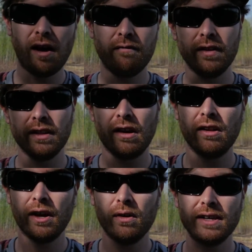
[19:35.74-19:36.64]
fill it
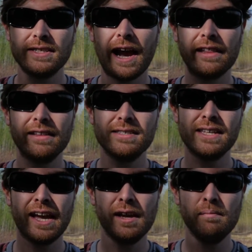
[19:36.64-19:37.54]
all out exactly the
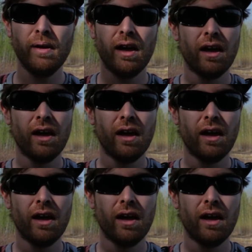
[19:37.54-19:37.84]
same,